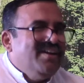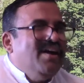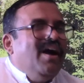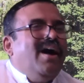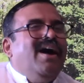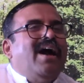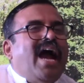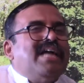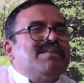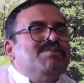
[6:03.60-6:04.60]

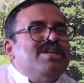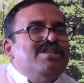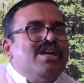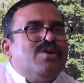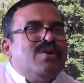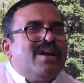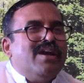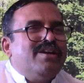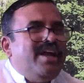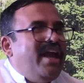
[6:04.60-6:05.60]
add some ginger to
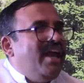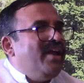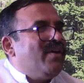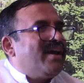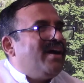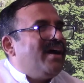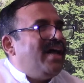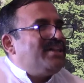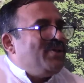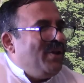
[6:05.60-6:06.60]
your tea, your health will